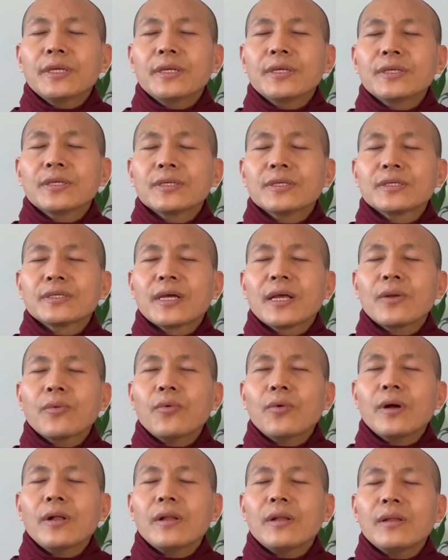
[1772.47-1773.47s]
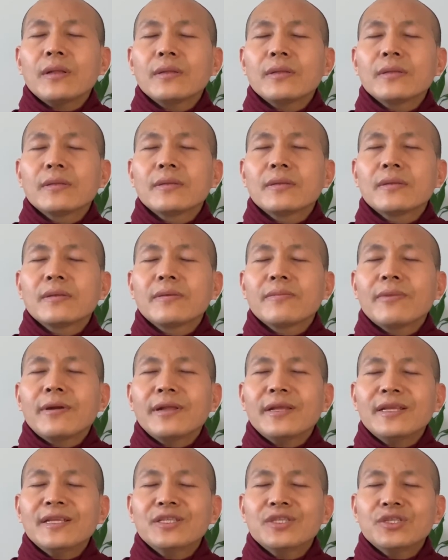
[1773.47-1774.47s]
sound well, very
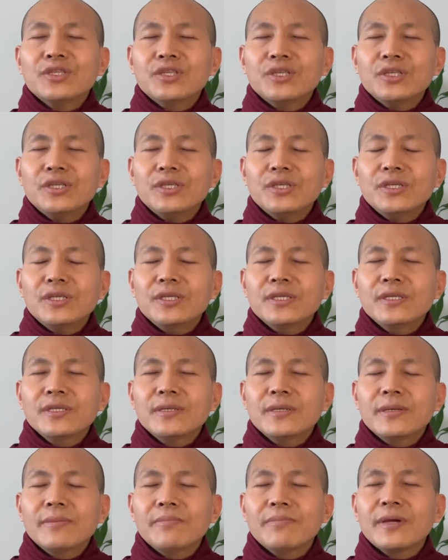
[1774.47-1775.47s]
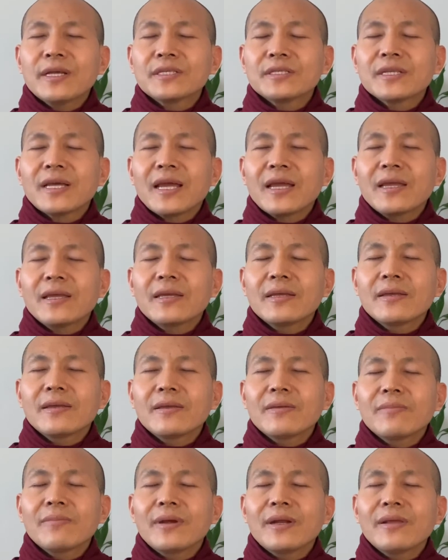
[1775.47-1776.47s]
itchy, bedside,
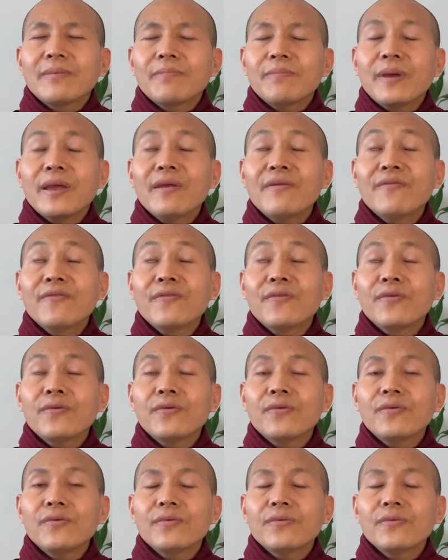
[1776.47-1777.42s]
very painful.